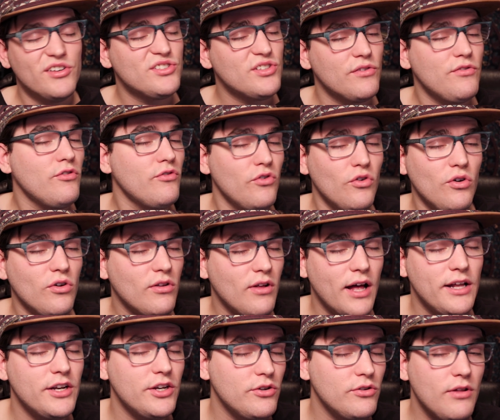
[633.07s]
So if you feel
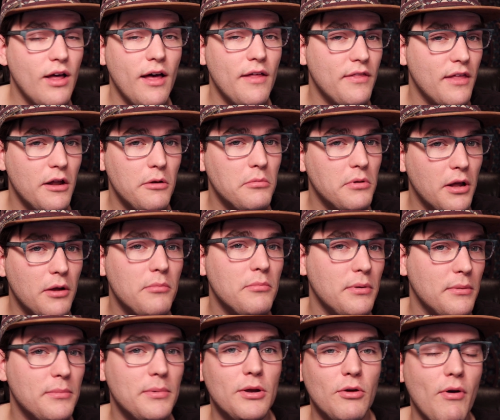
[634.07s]
inclined to do that, then that
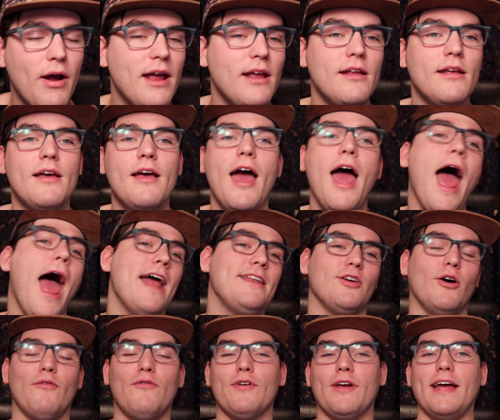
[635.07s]
would be great. And
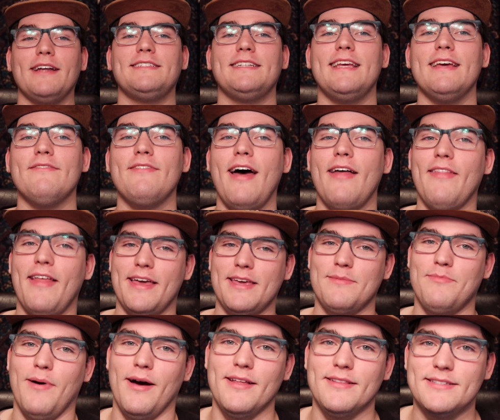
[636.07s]
don't forget to give that
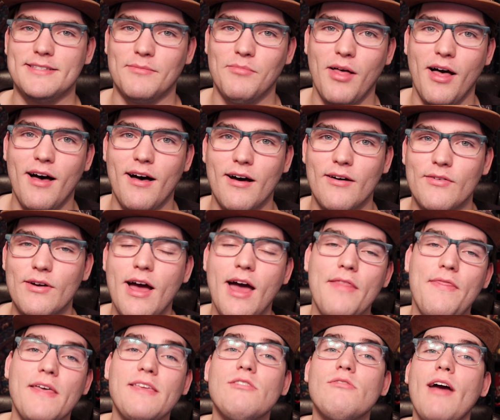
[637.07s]
like button some love.
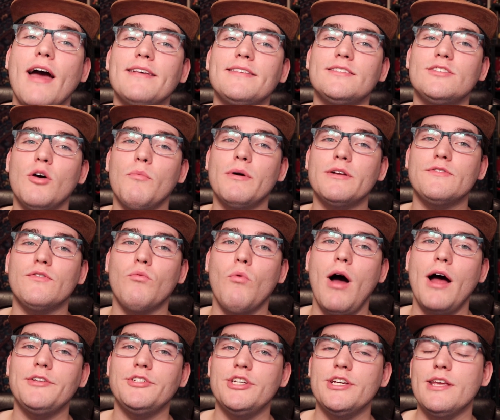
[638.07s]
Thank you guys so much for
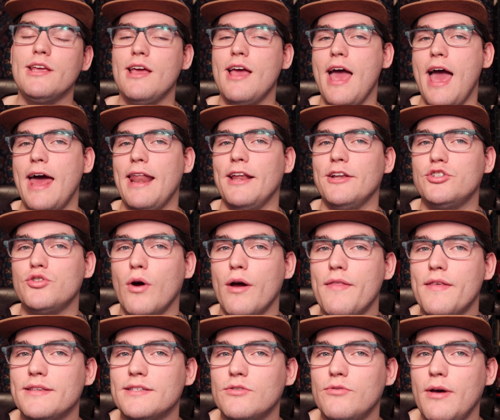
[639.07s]
watching, and enjoy
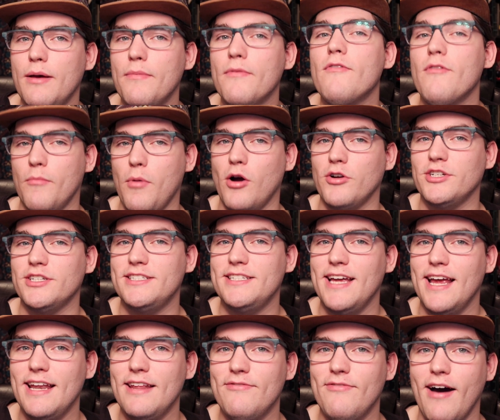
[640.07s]
this clip from
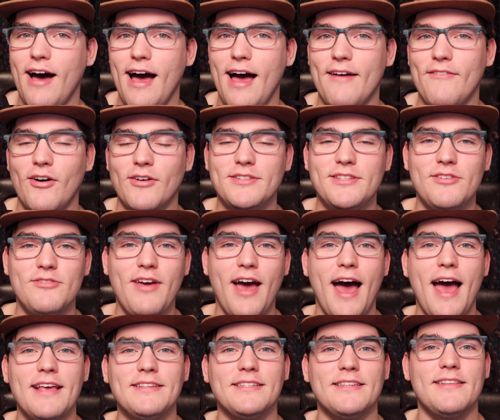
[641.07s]
RGT85. I'll see you
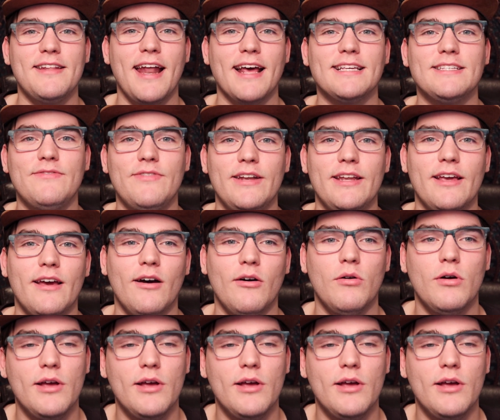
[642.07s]
guys in the next video.